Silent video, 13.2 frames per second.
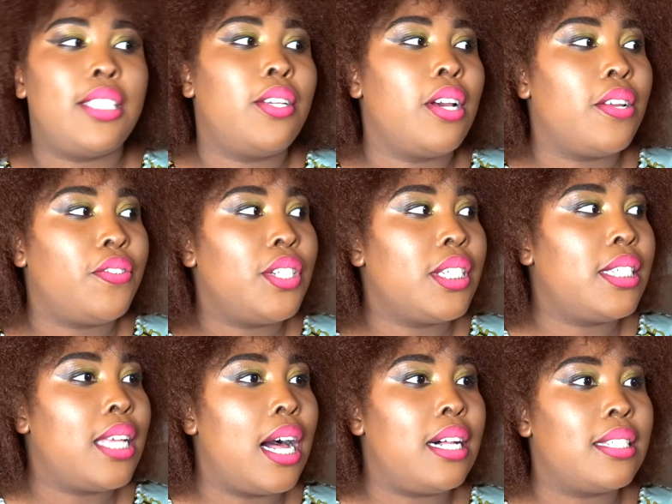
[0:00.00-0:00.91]
So if she
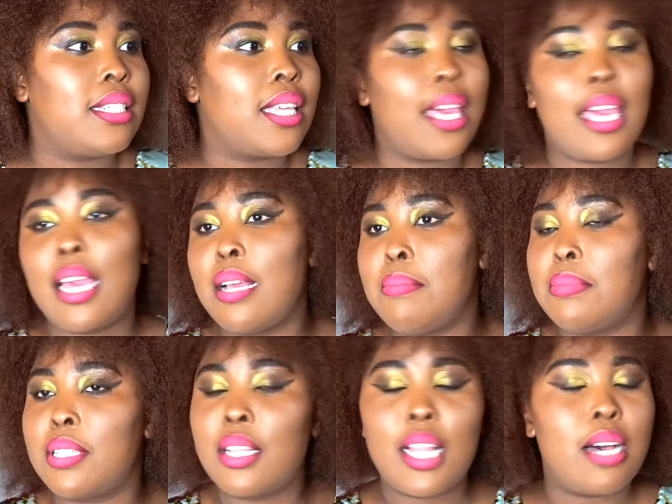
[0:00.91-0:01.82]
sells
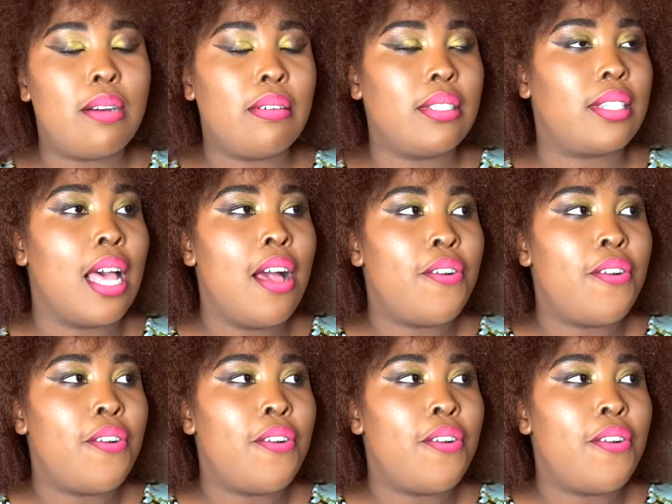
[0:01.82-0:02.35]
Kim's clothes,